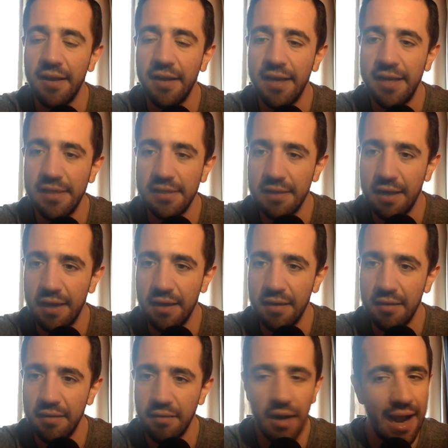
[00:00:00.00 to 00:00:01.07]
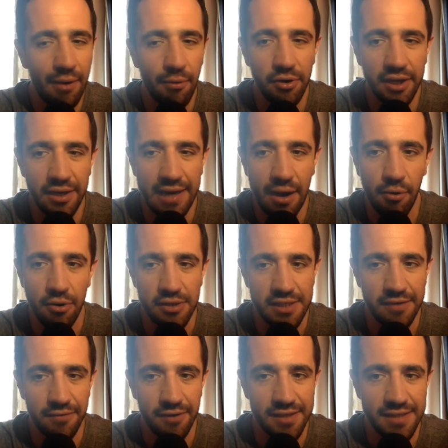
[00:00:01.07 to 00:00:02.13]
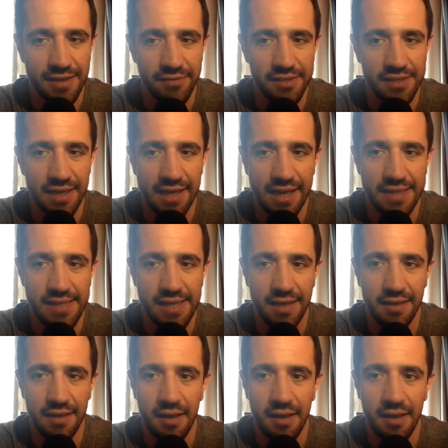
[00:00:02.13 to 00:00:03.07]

He's like, how old are you now, Octave? Like 17, 18?